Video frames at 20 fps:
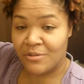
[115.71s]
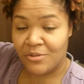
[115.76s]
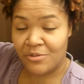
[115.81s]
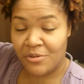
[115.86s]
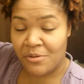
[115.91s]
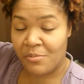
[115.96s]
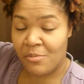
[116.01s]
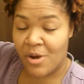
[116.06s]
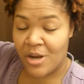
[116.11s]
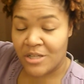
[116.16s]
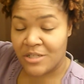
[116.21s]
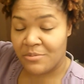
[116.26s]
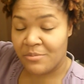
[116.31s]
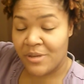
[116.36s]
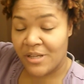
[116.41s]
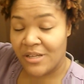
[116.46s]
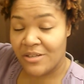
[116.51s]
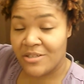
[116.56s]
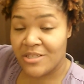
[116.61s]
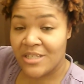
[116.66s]
do the
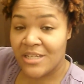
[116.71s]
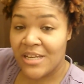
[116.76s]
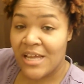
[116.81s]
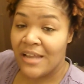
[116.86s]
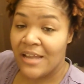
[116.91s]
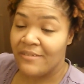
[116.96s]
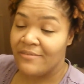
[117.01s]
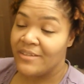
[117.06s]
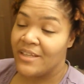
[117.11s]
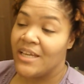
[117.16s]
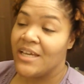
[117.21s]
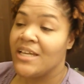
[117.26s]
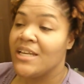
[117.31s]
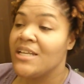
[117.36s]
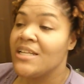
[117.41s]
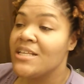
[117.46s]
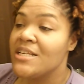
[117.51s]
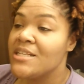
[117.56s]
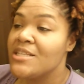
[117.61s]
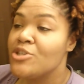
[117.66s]
marshmallows and all of that
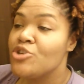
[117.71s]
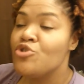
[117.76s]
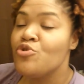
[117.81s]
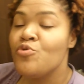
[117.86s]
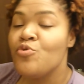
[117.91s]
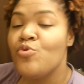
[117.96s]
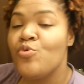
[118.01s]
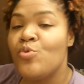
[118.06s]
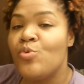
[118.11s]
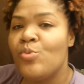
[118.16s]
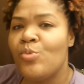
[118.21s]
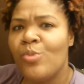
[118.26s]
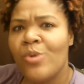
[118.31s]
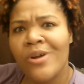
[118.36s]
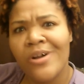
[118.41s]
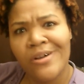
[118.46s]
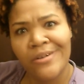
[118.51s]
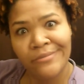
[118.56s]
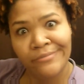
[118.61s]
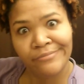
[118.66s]
to,
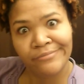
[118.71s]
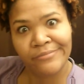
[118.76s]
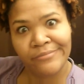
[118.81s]
well,